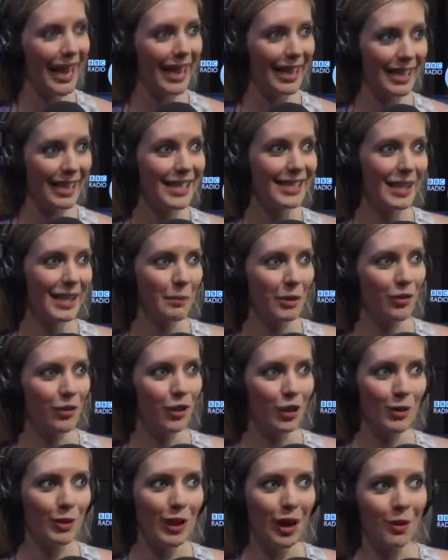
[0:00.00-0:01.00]
And it is
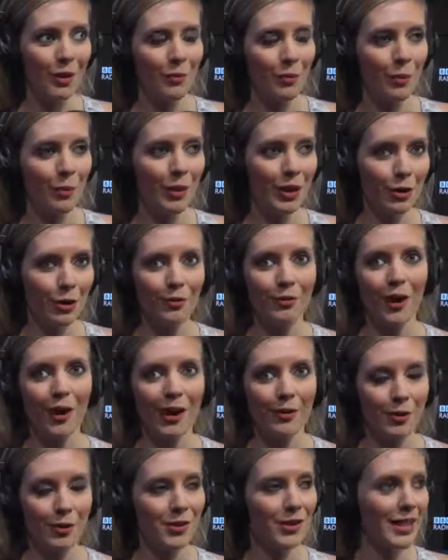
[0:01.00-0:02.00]
something that you learn from when you're
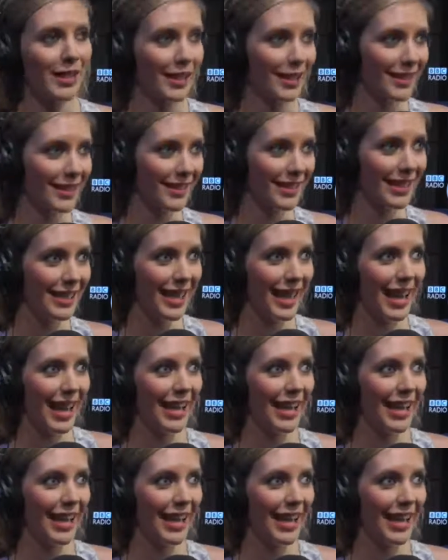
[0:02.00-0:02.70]
five or six.